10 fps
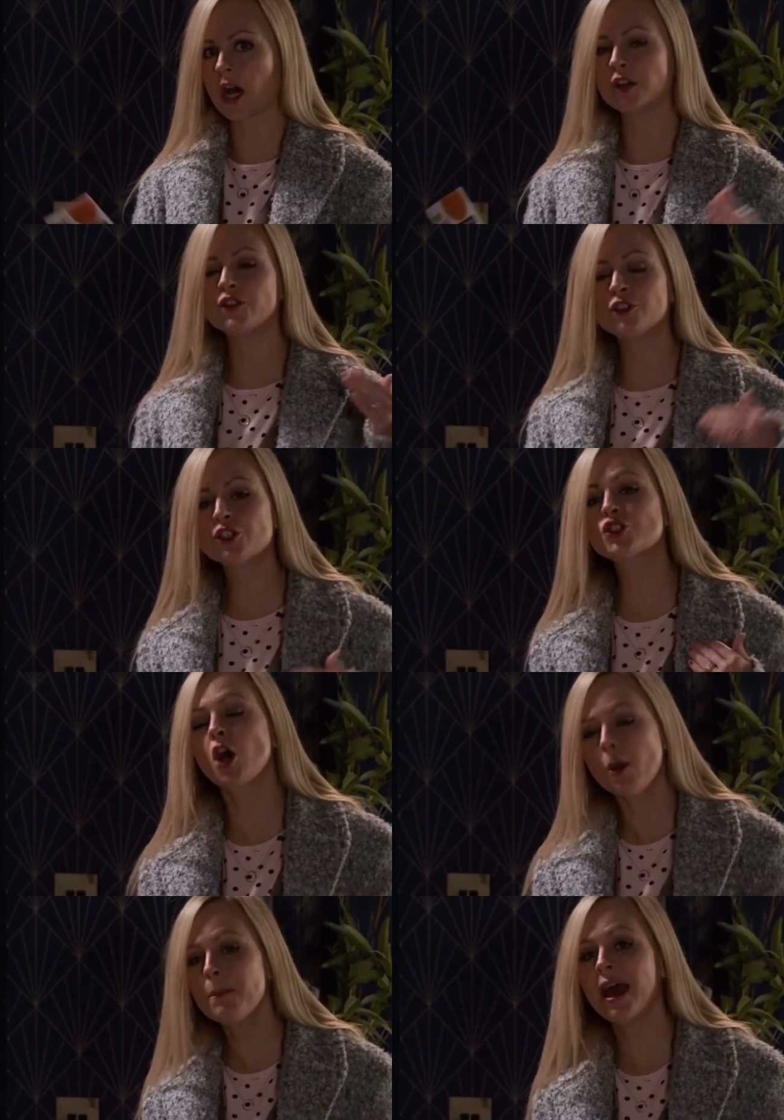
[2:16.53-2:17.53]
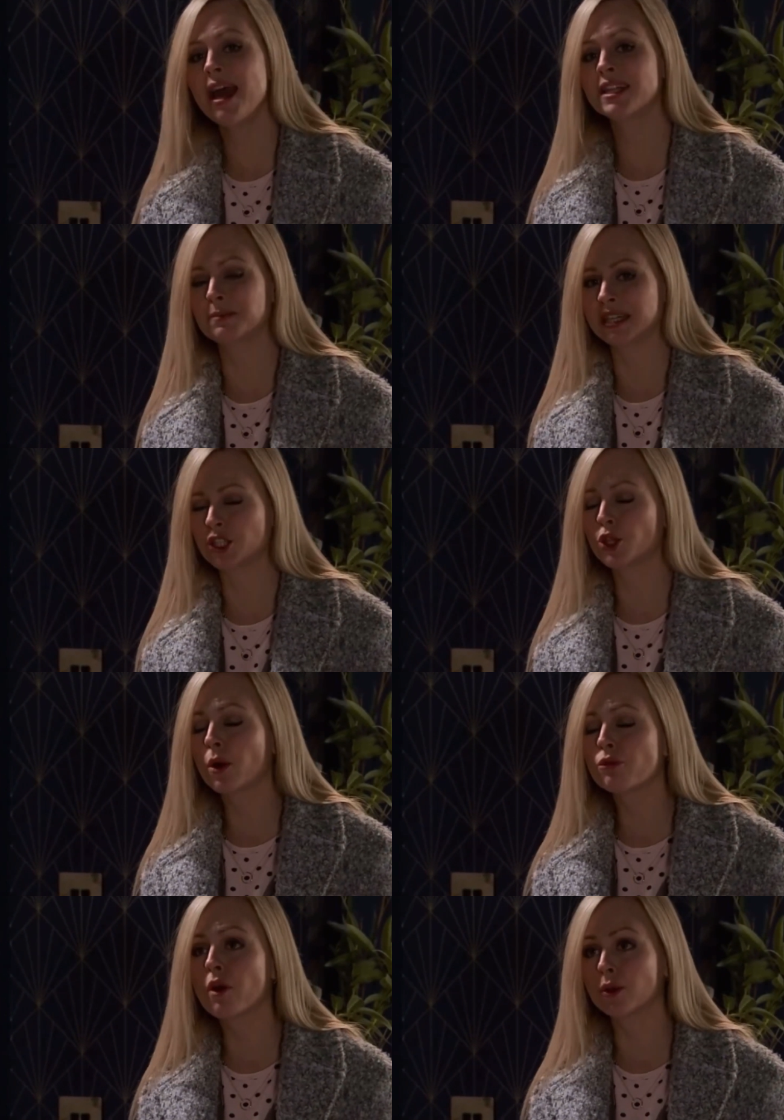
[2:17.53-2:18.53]
Have you just compared me to a
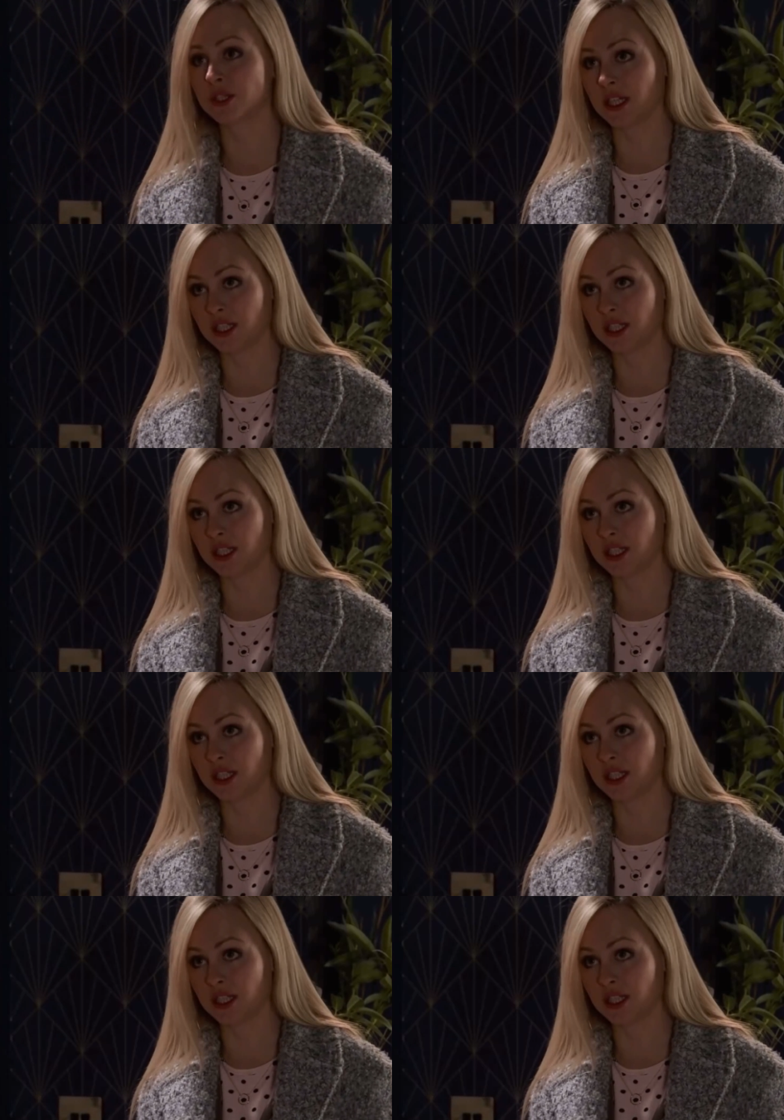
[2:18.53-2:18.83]
roasting